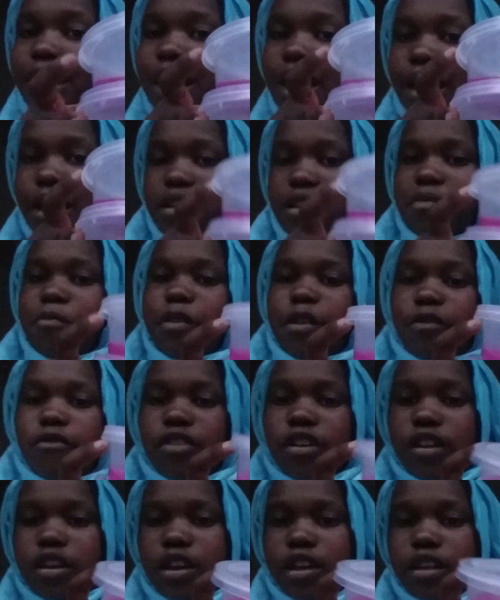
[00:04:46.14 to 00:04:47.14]
I got a pink
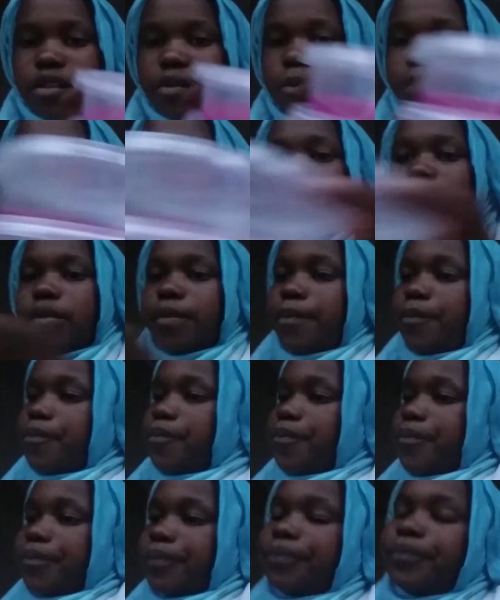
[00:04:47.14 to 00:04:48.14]
one and a blue one.
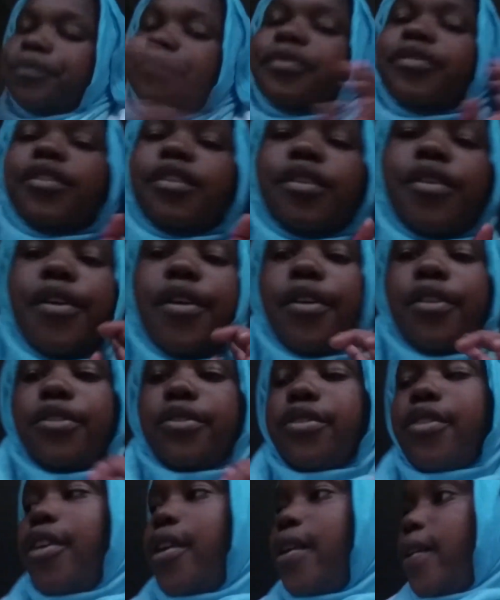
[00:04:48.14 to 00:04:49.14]

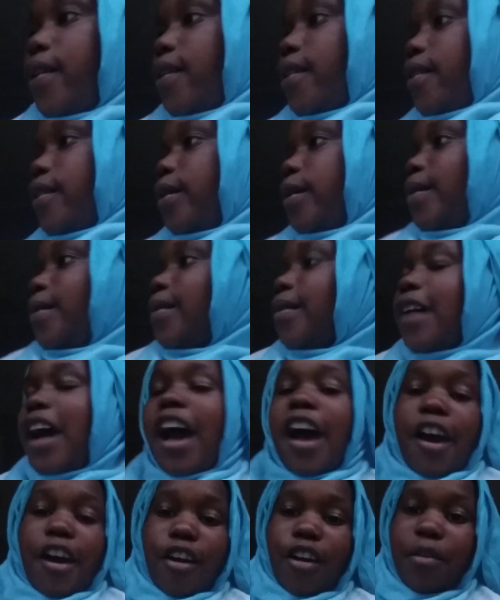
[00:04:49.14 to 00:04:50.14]
So
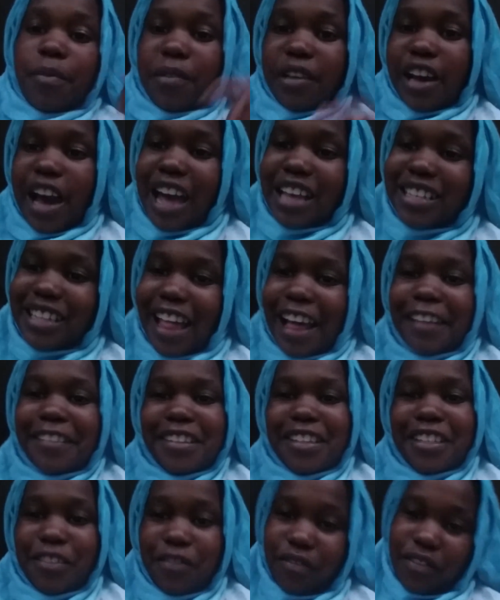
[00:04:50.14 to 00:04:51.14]
I hope you guys
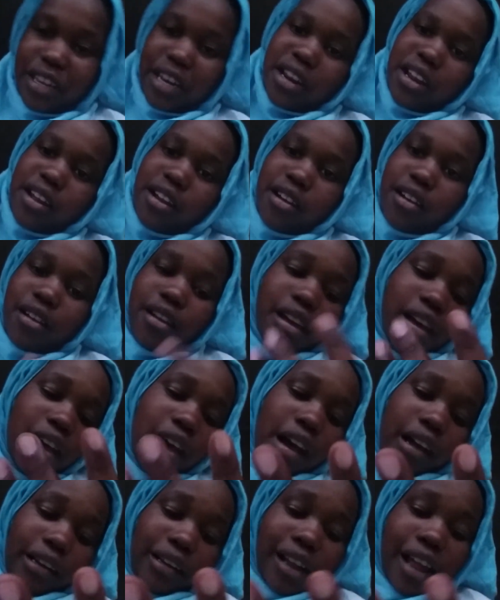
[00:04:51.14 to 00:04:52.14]
liked this video.
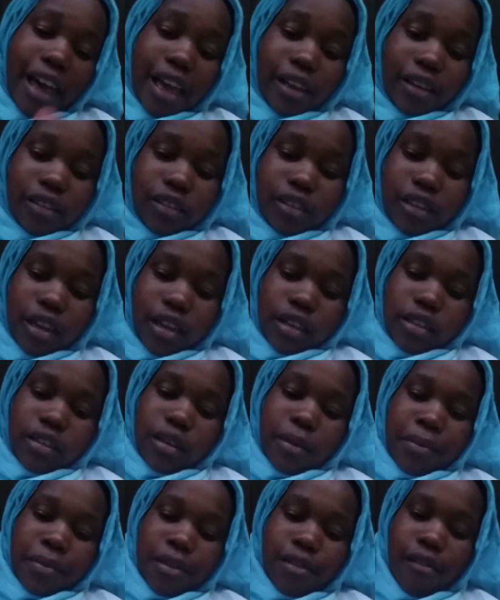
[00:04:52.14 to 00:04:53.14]
Like, share,
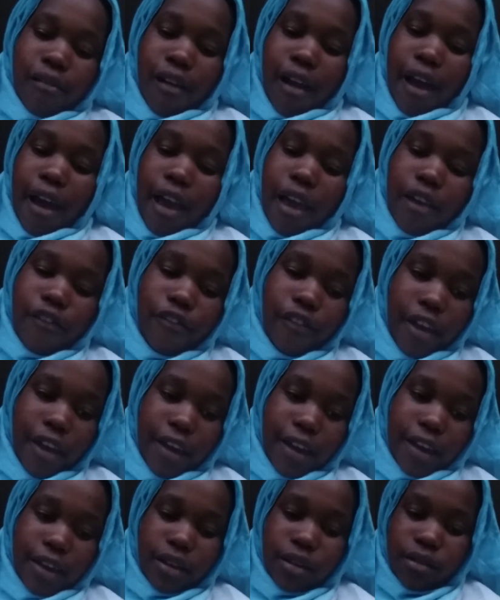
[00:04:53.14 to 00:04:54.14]
subscribe,
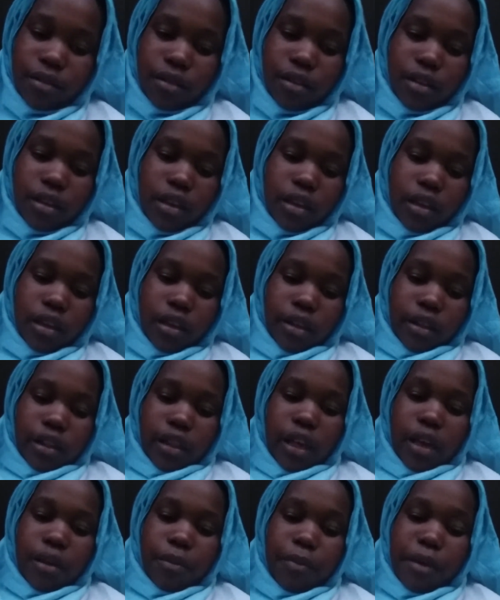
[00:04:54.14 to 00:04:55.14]
and
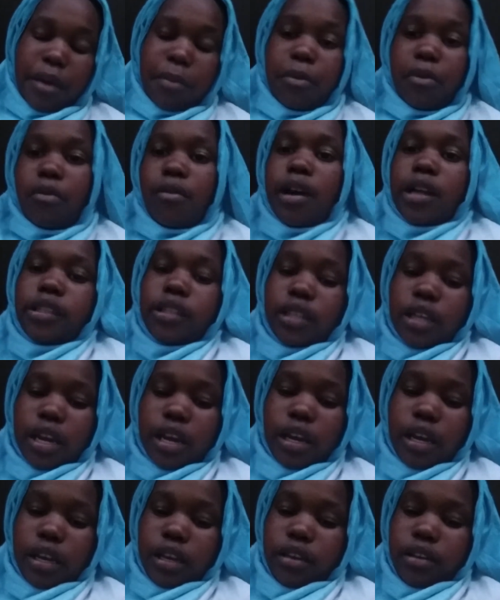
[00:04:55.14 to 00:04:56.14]
let people watch
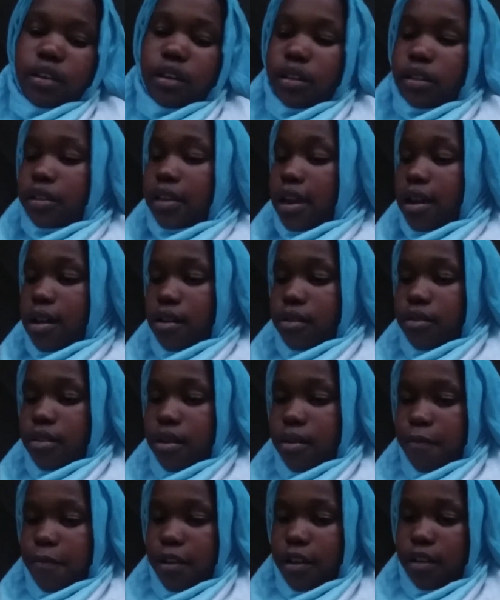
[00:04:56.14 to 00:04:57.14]
it. You can tell
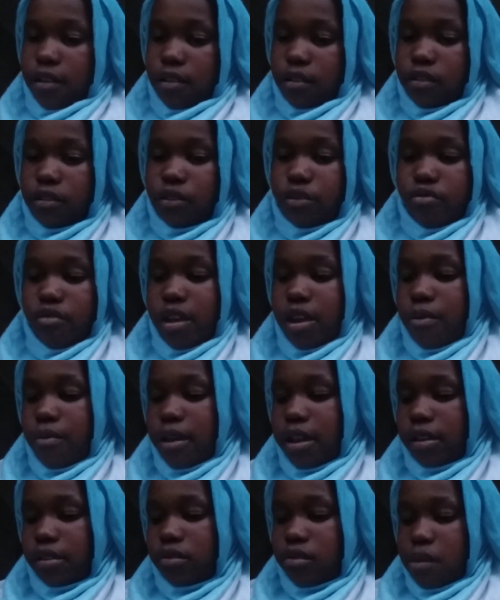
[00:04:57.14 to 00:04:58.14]
them 3
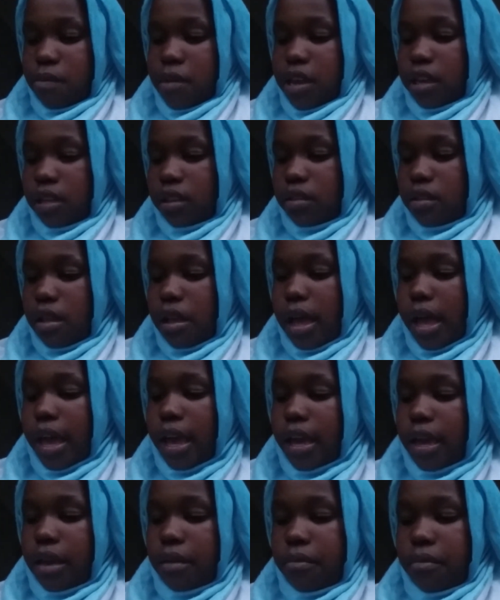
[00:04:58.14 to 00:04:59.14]
ways to make
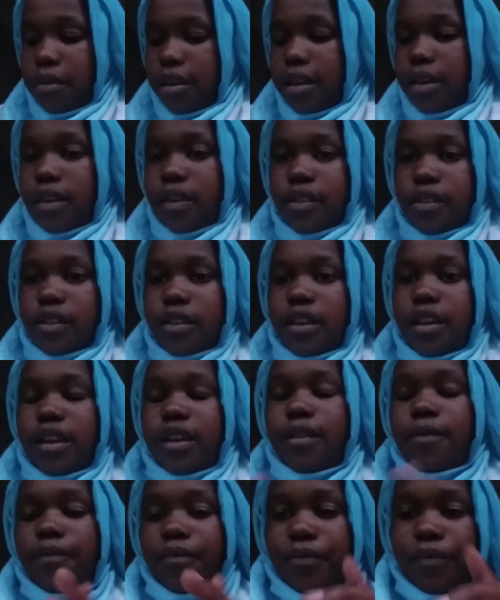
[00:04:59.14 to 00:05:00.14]
slime. And
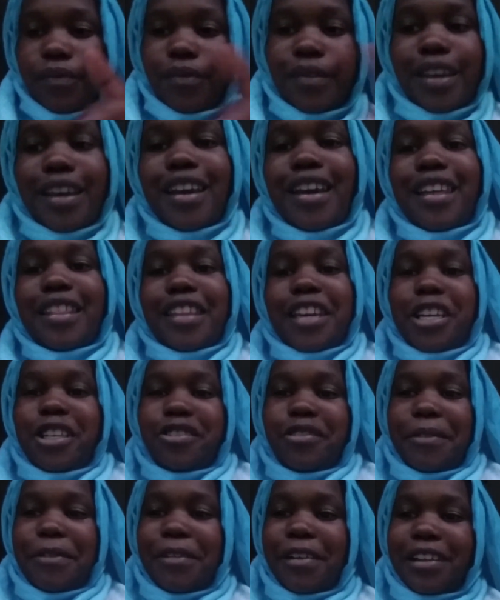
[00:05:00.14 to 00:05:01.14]
yeah.
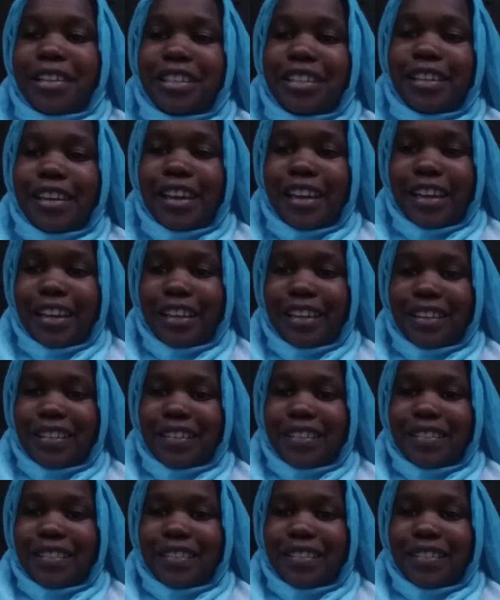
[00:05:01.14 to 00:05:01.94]
Thanks for watching.